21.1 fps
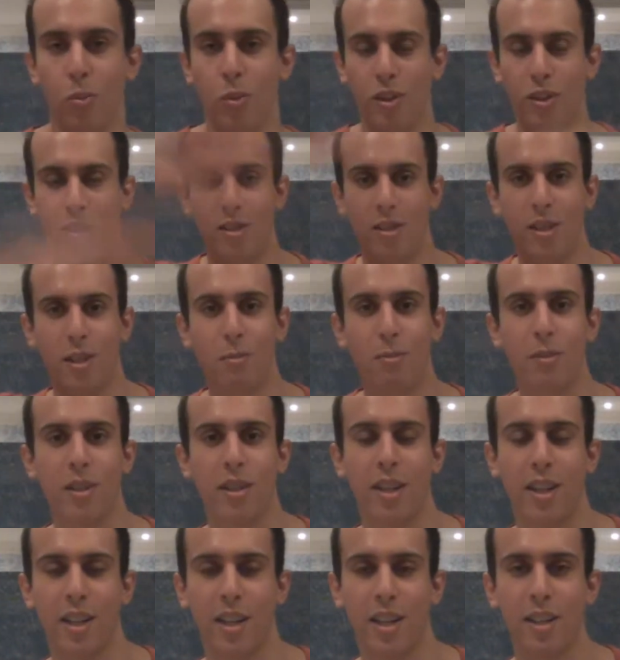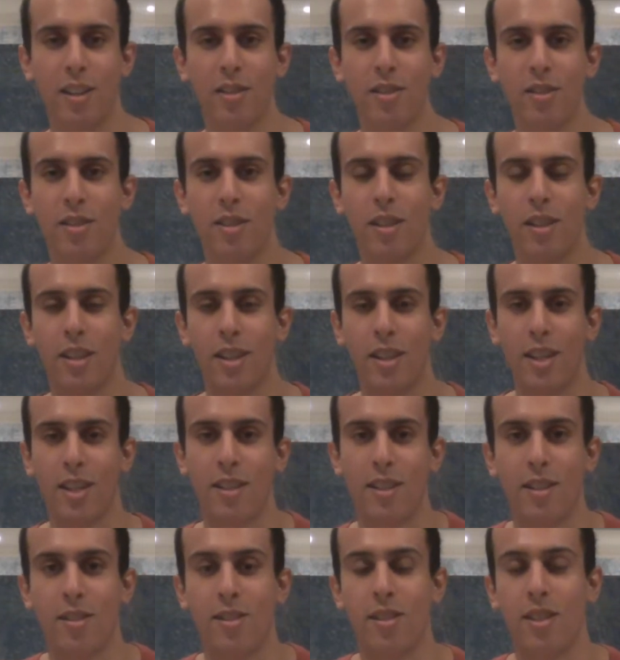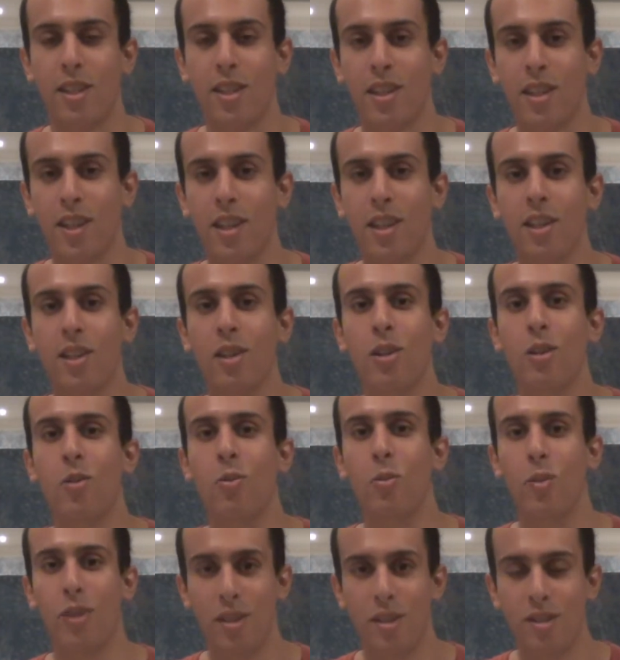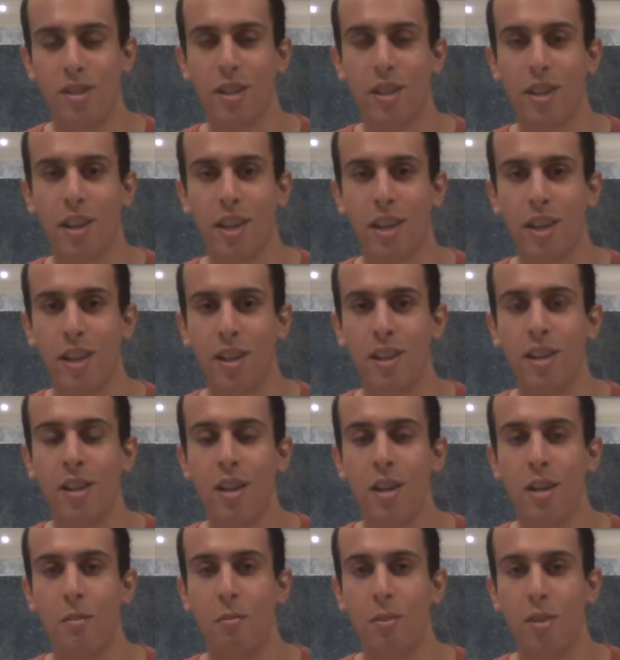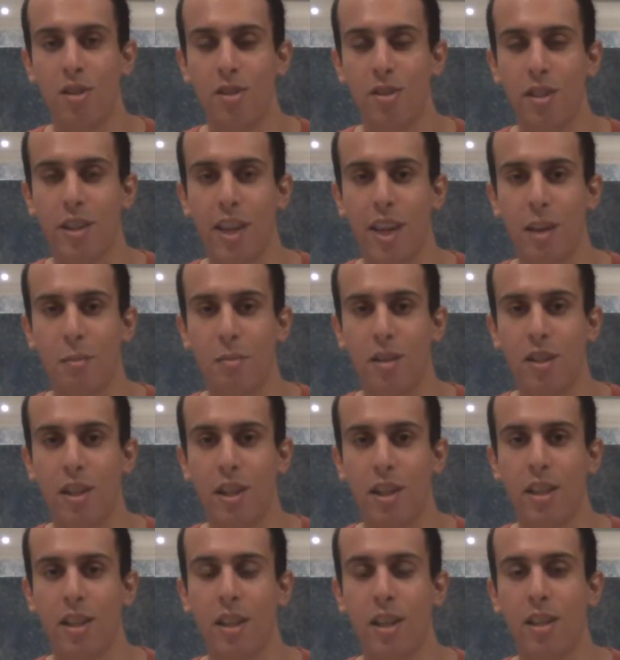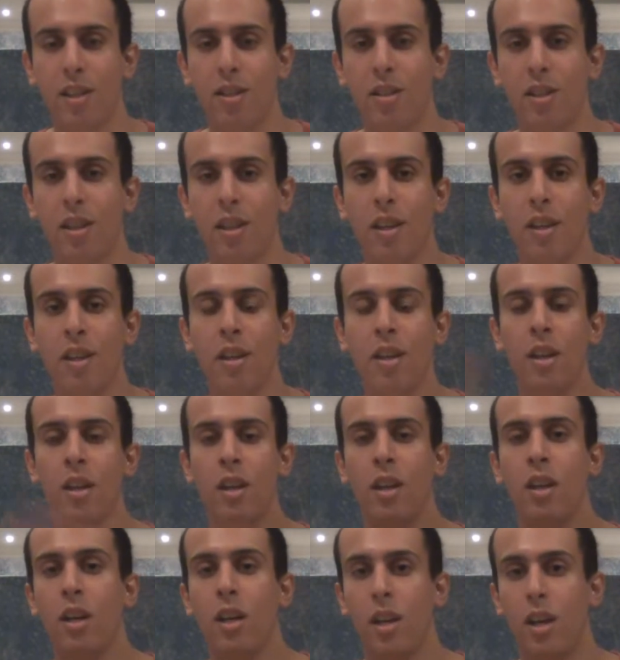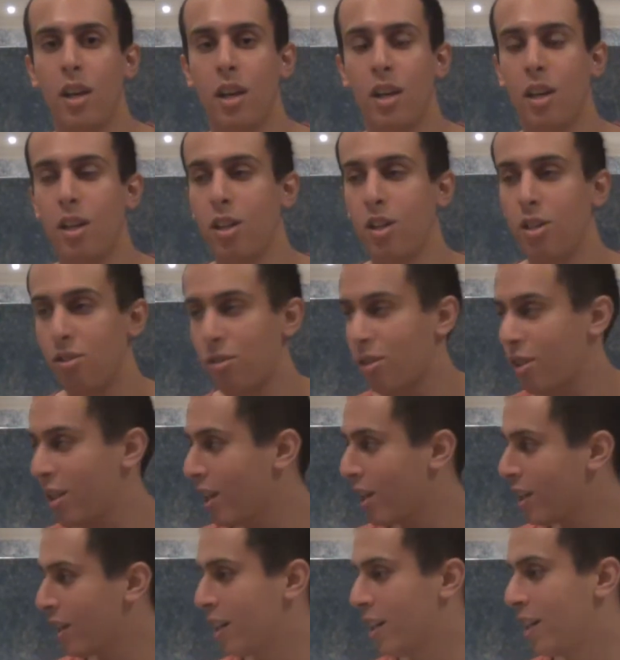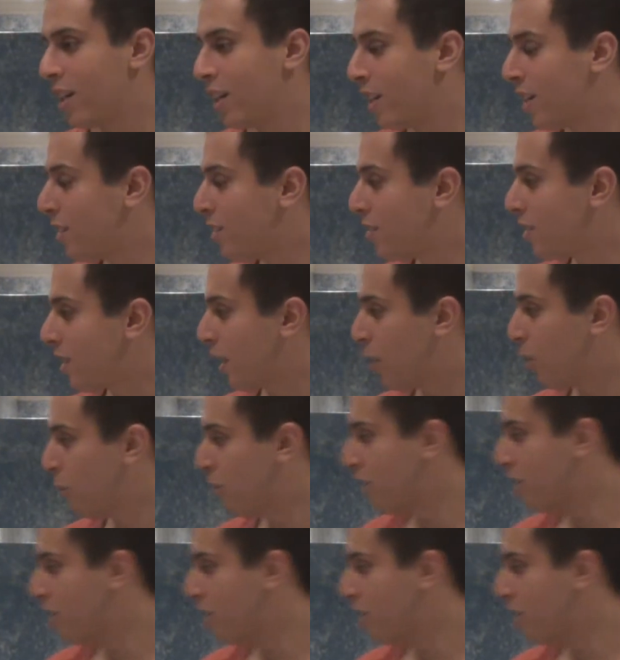What's up guys, it is I, once again, Mr. Gamer 990, and today guys, I